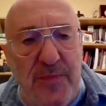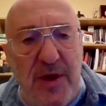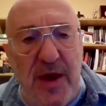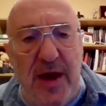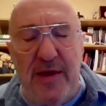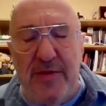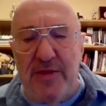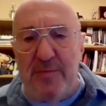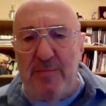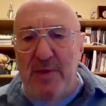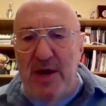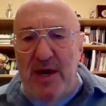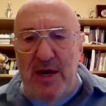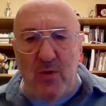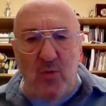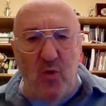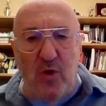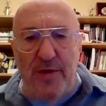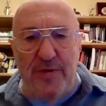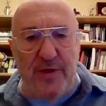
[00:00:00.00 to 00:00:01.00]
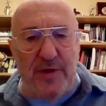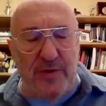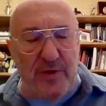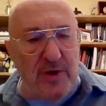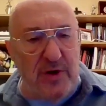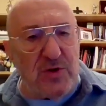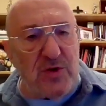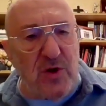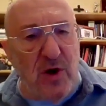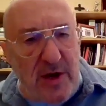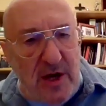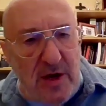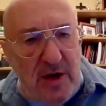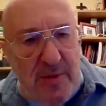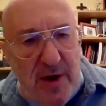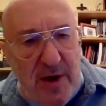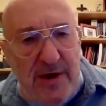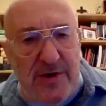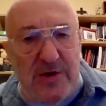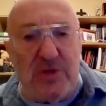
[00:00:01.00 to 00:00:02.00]
And the main one that they're talking
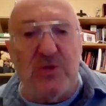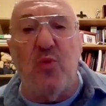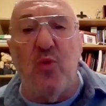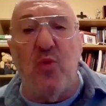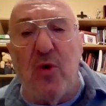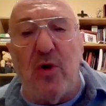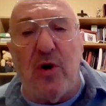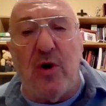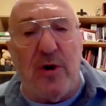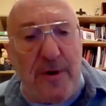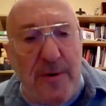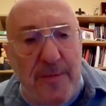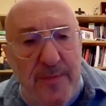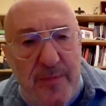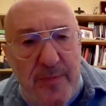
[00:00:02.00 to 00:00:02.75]
about is war.